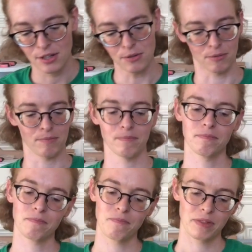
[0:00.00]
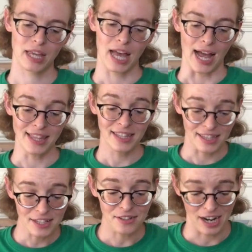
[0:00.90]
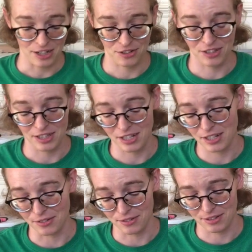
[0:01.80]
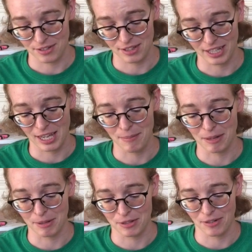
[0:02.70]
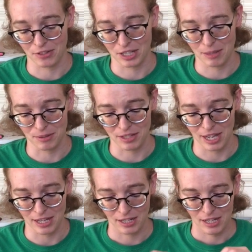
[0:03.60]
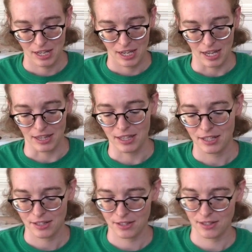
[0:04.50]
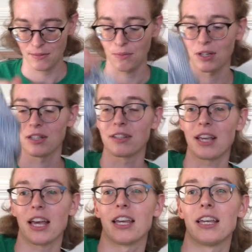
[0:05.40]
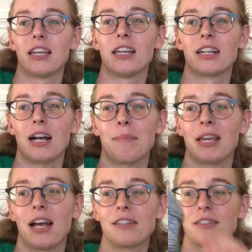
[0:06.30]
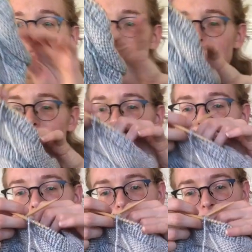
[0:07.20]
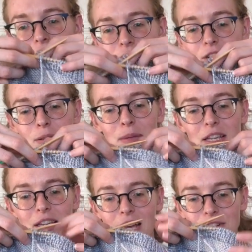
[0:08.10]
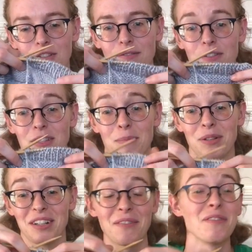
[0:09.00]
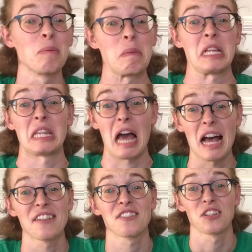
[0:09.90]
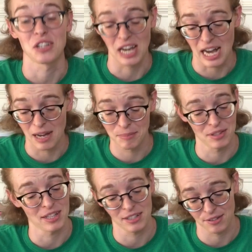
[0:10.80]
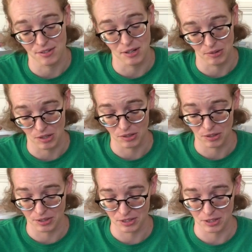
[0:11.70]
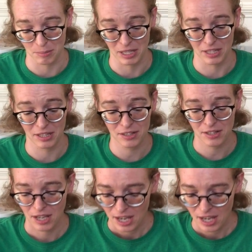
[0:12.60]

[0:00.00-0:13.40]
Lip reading: I think these are actually the needles that came out of my traveling cables hat. And this was a copycat CC beanie that I started making actually for someone from my last job. So that tells you how long ago I started making this.